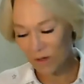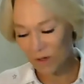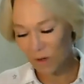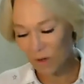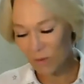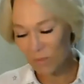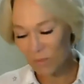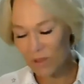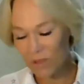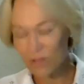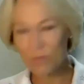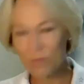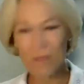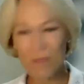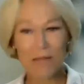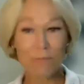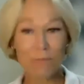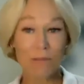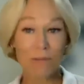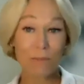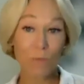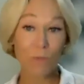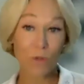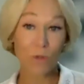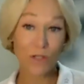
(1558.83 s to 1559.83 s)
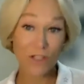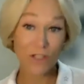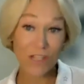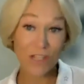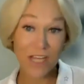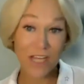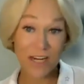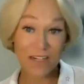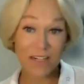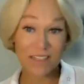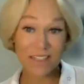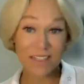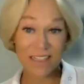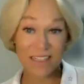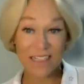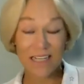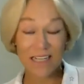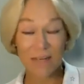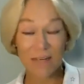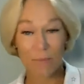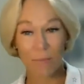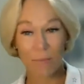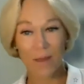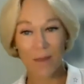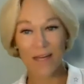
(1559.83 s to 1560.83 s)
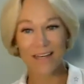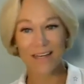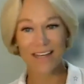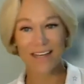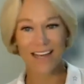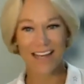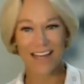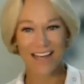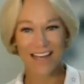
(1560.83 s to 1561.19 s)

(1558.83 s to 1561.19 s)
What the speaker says: almost made me more scared. But